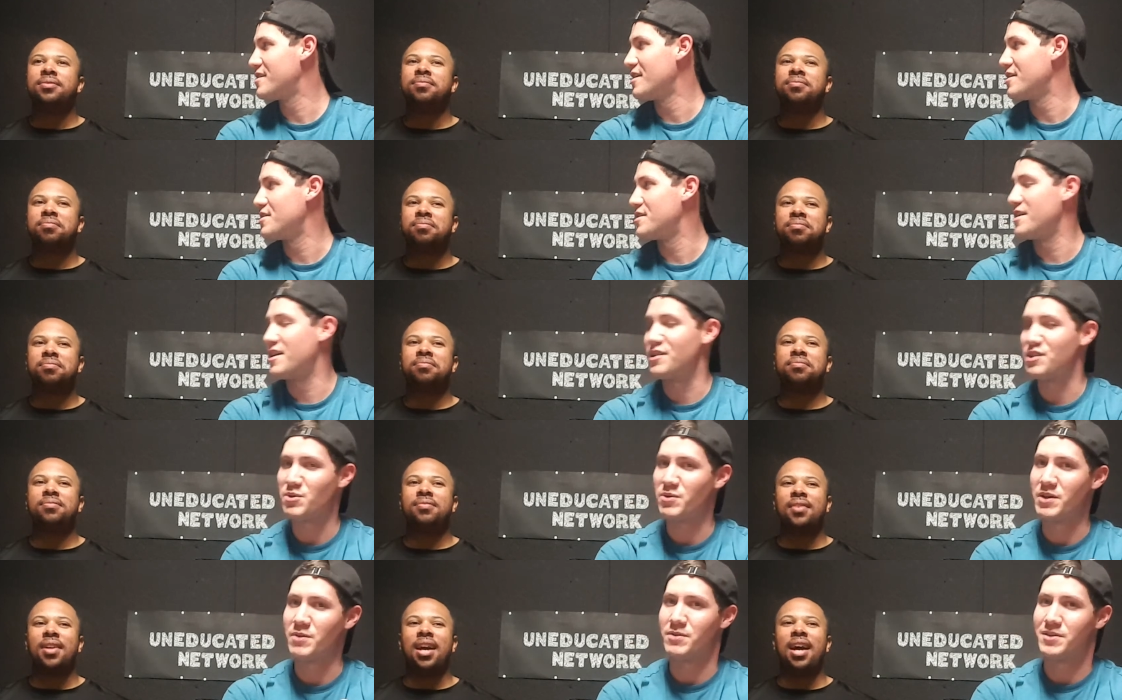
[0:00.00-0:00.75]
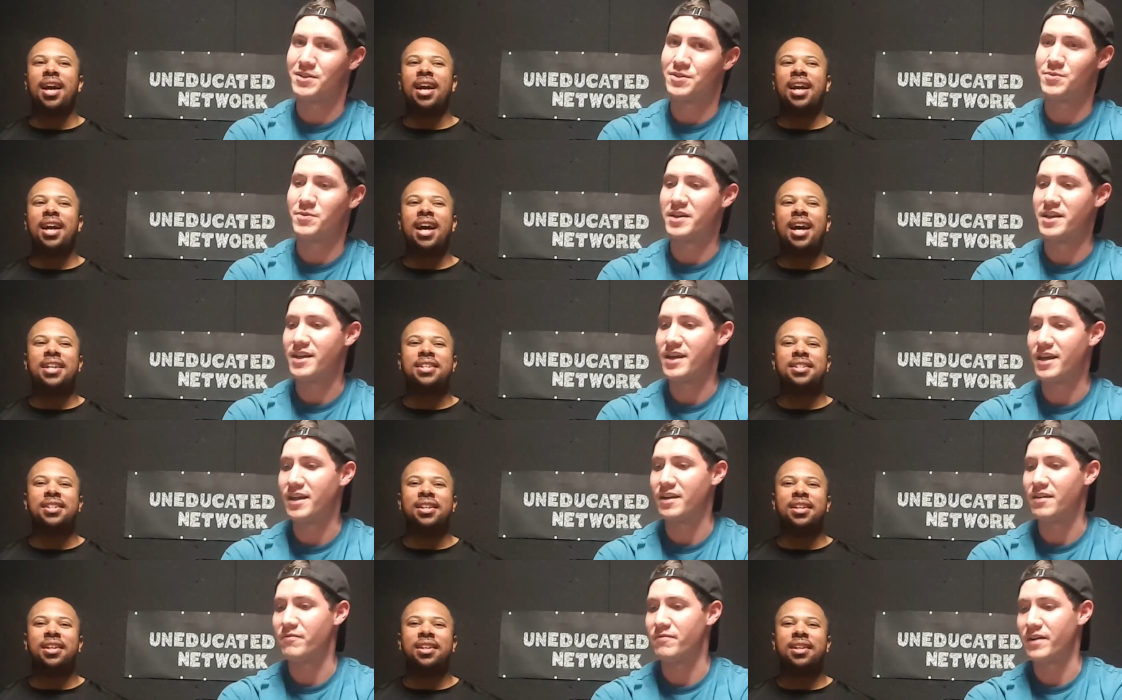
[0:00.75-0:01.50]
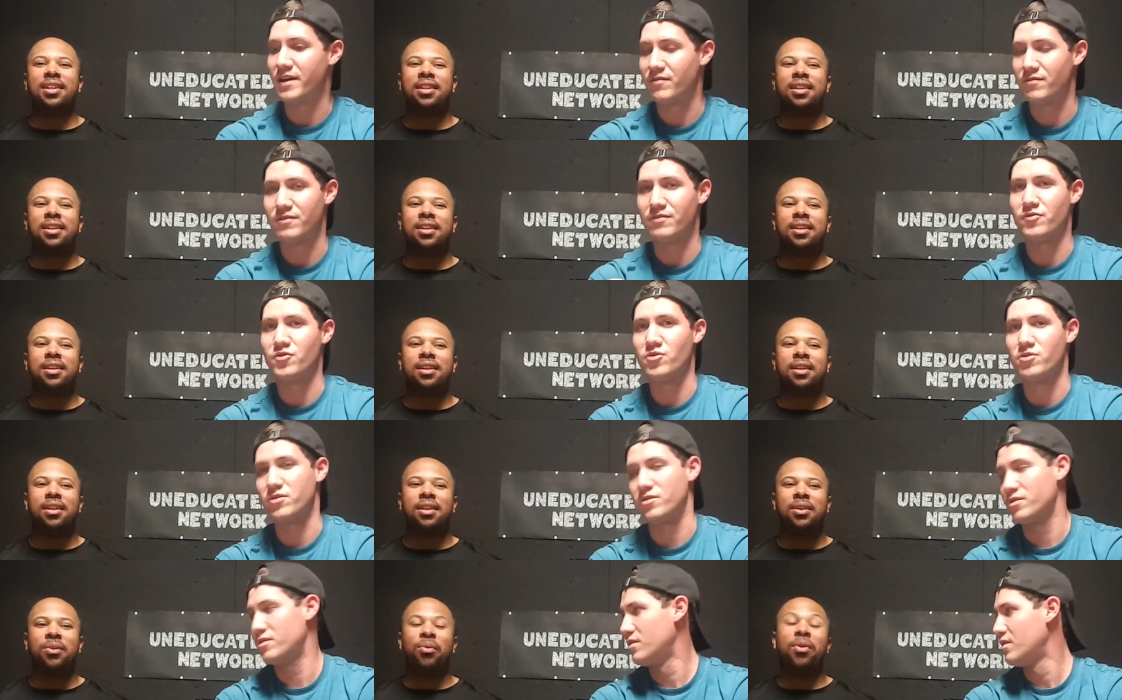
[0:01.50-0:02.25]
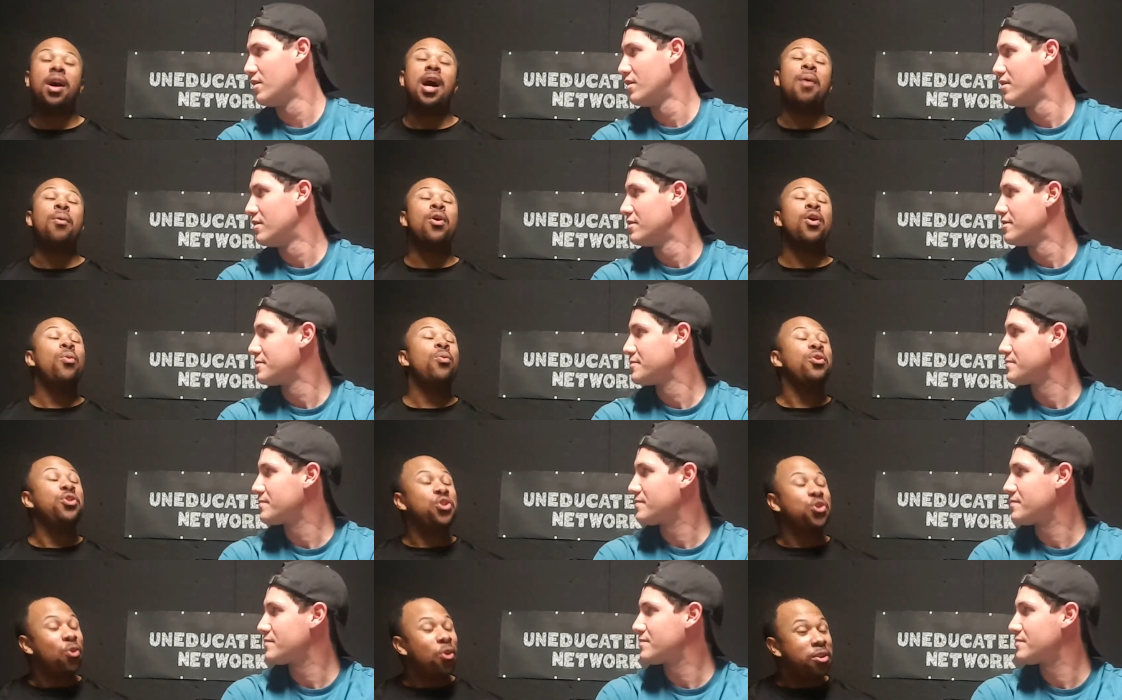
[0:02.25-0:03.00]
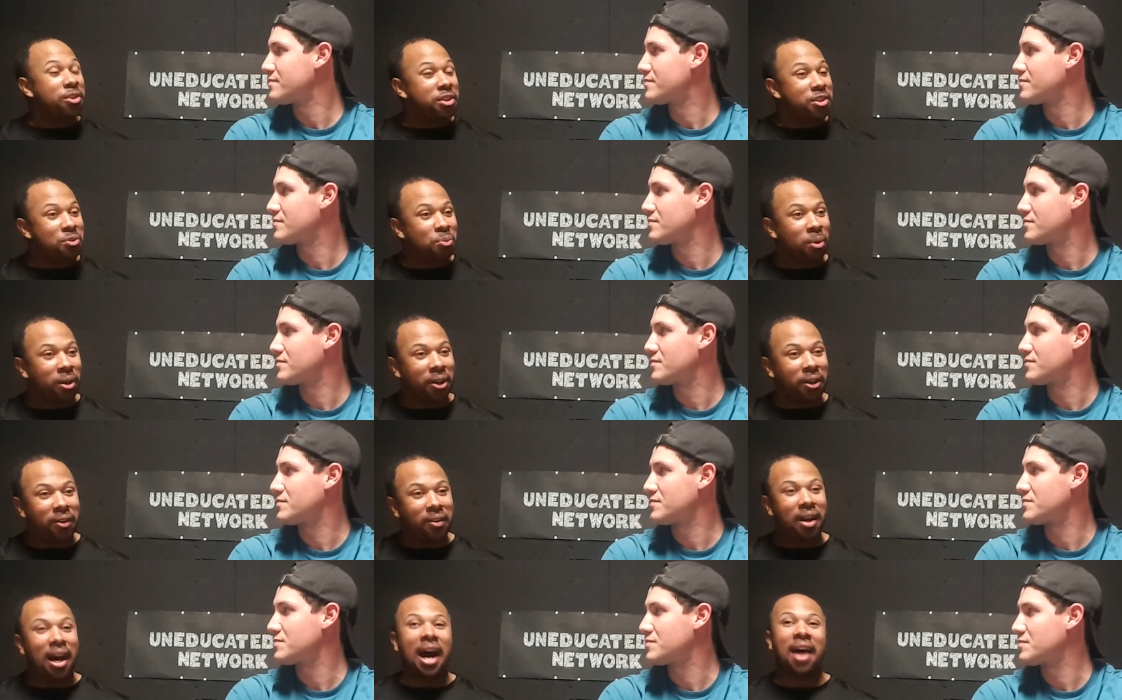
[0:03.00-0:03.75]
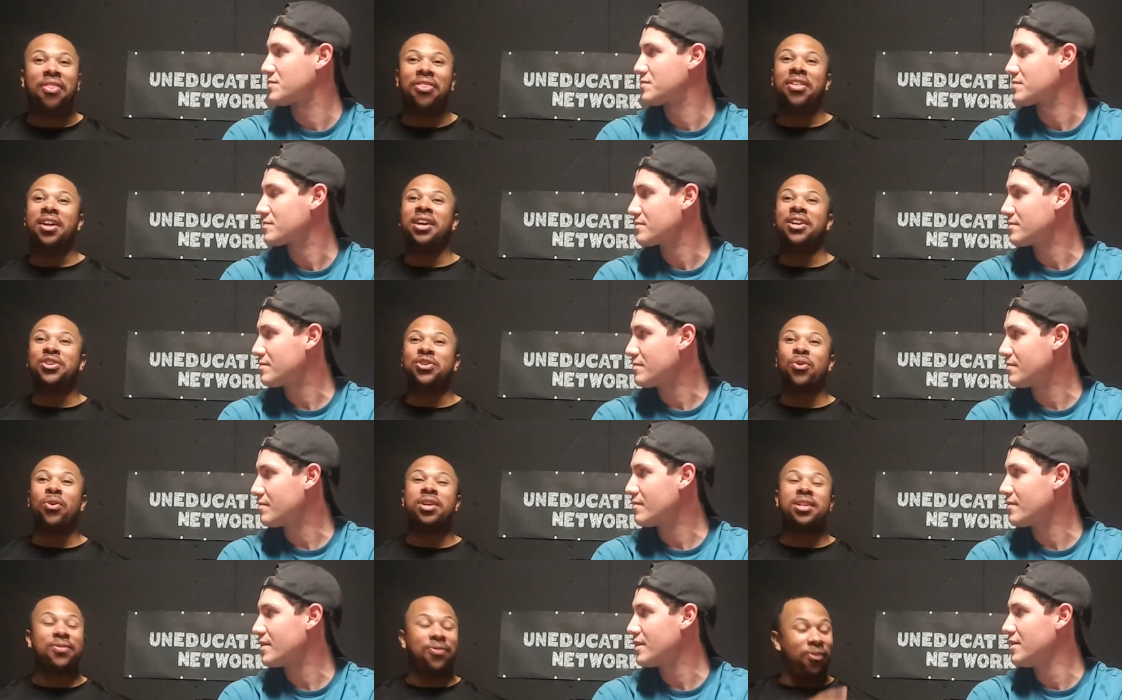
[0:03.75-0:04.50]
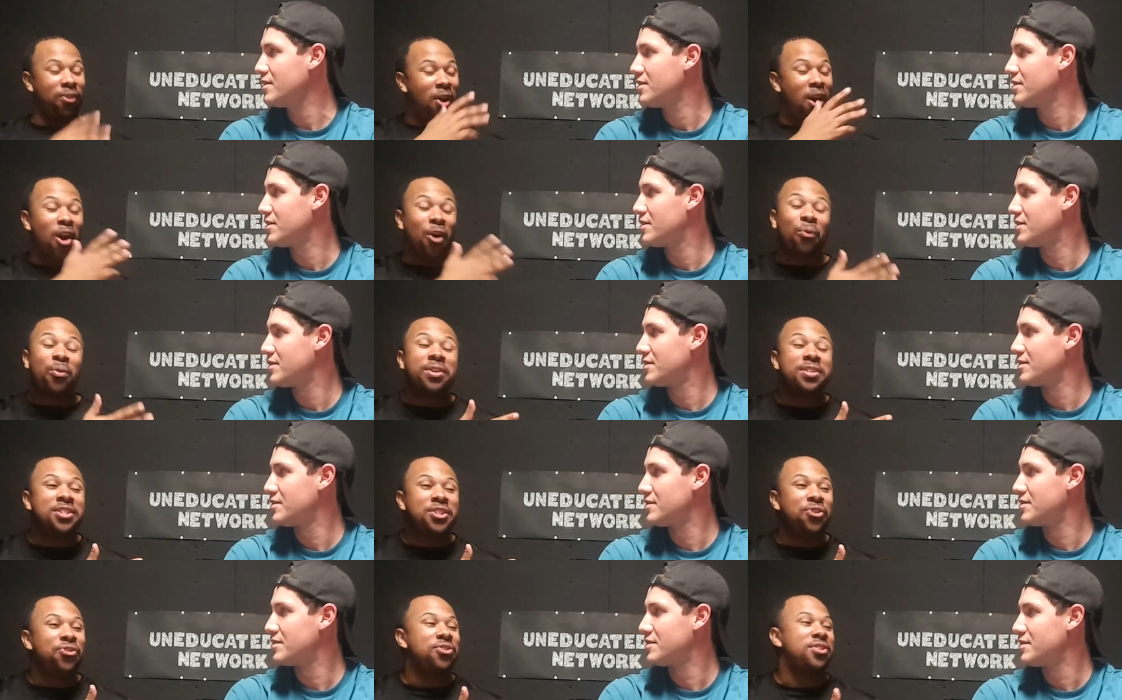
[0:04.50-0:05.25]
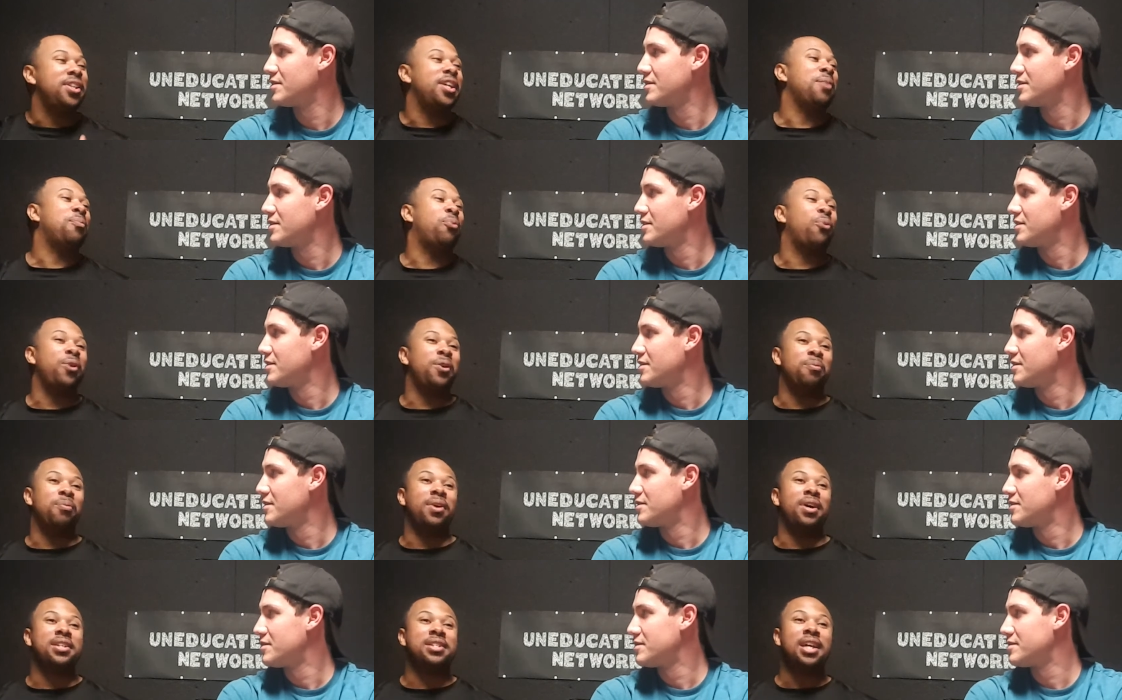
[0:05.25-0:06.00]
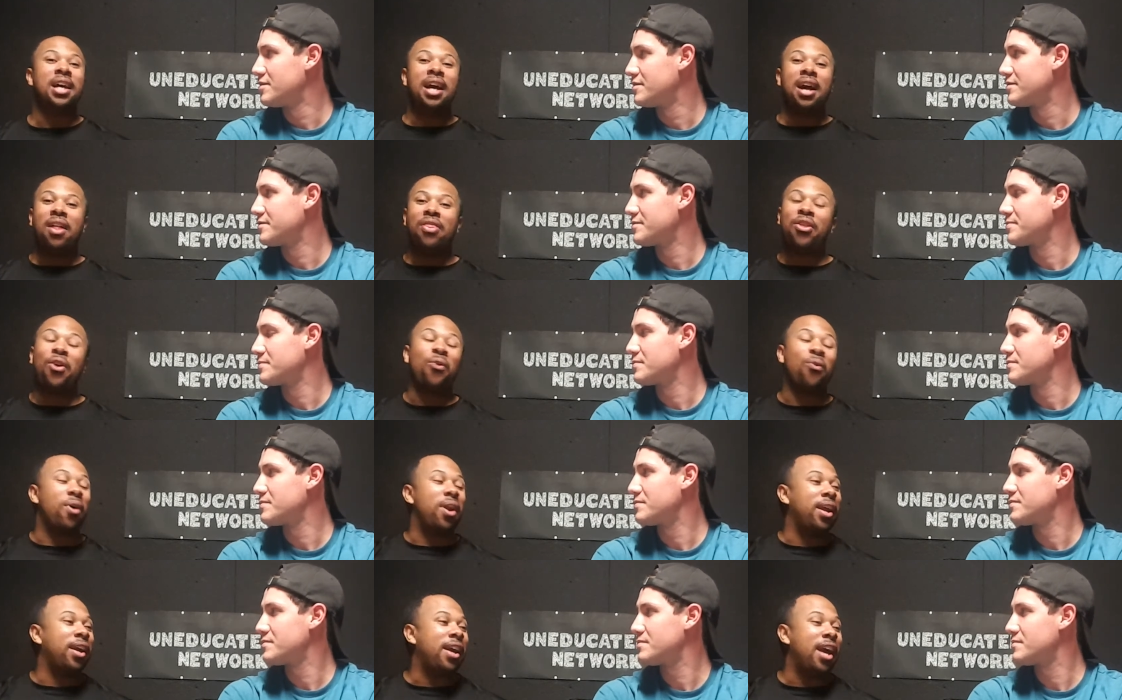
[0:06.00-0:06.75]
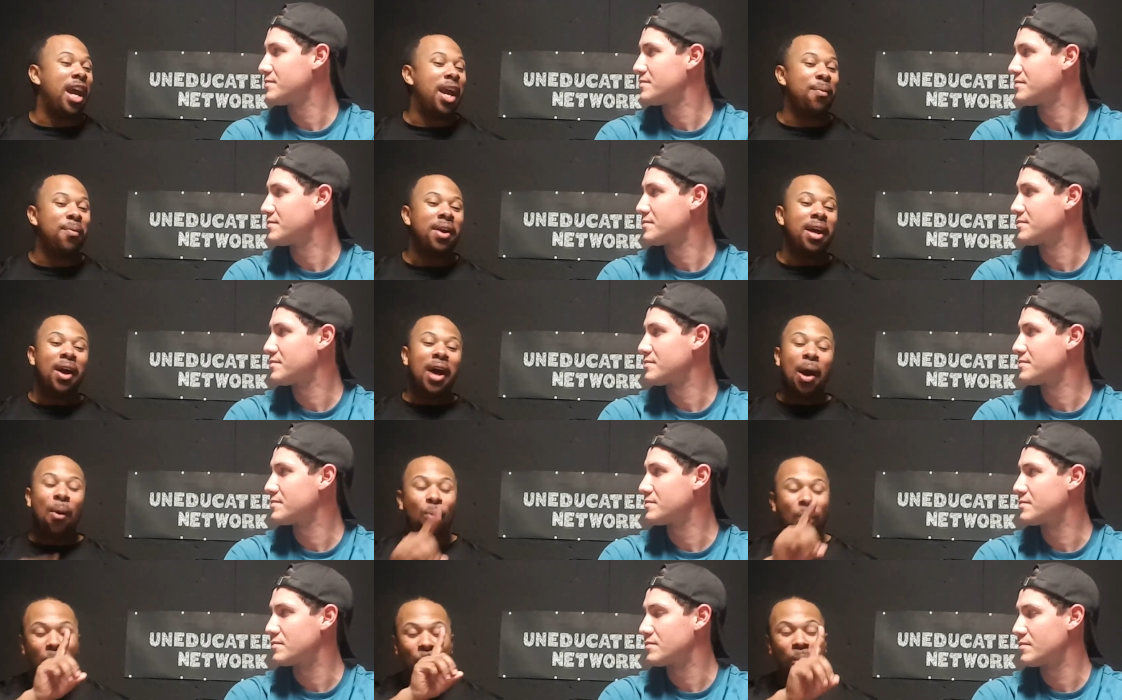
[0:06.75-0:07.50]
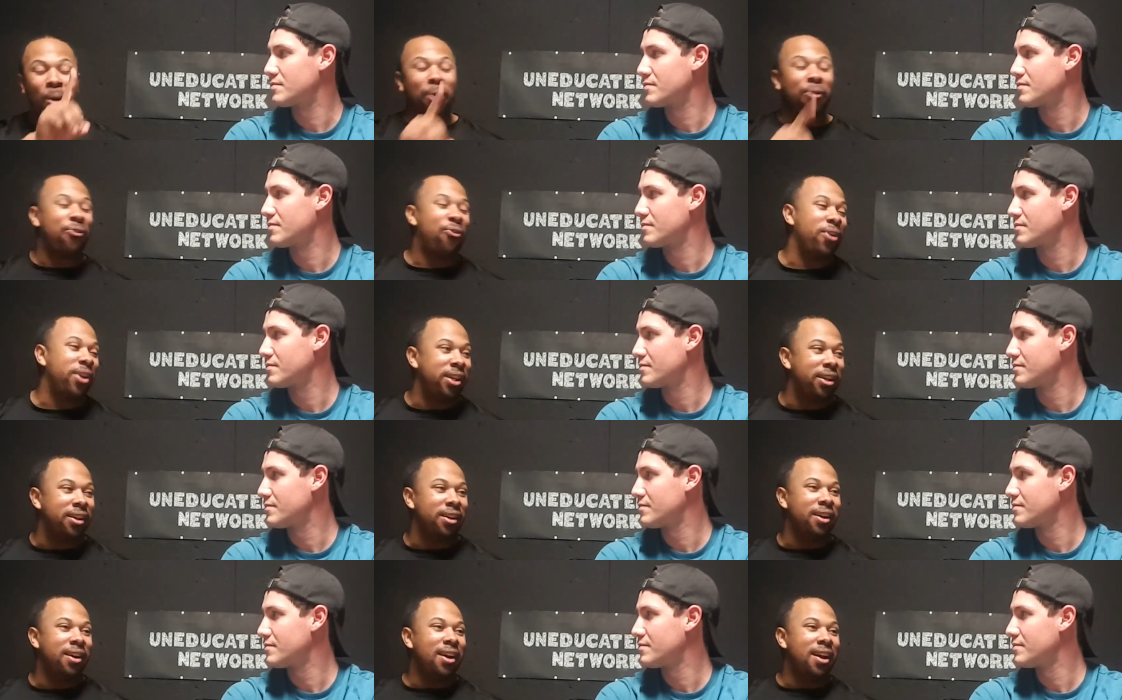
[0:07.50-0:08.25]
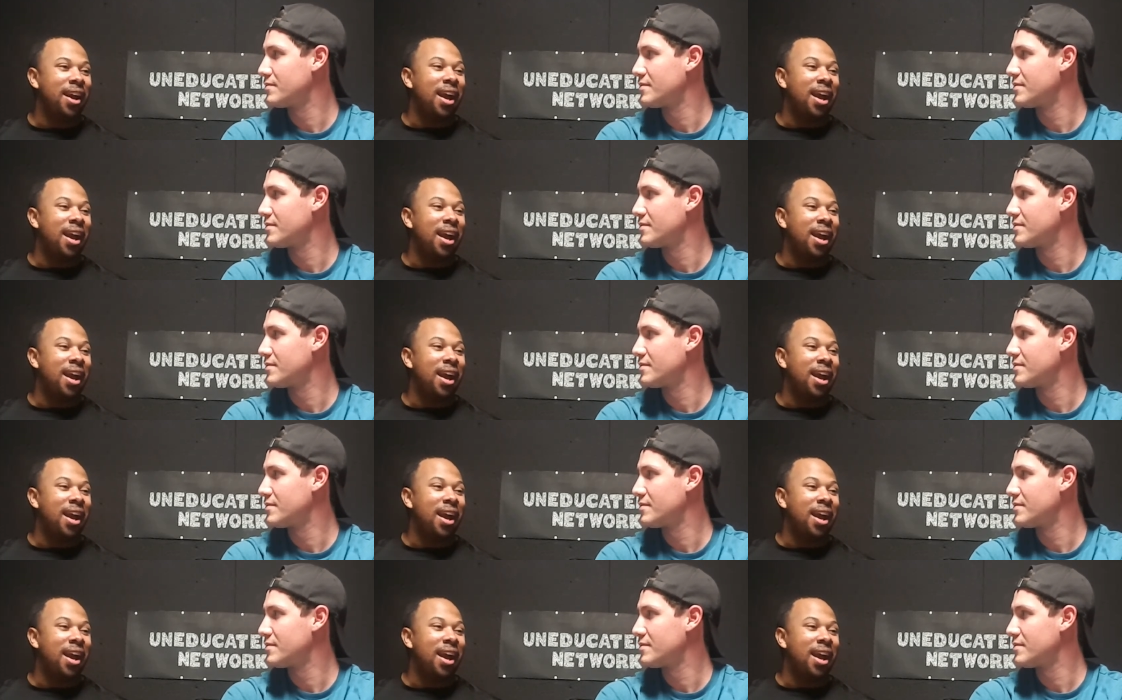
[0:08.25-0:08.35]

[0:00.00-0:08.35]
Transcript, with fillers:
Speaker 1: a touchdown, 21 to 28 in favor of Georgia. Well,
Speaker 2: I'm going with Georgia as well. I think Georgia, for all the reasons you've said, pretty much their running game. One word for you: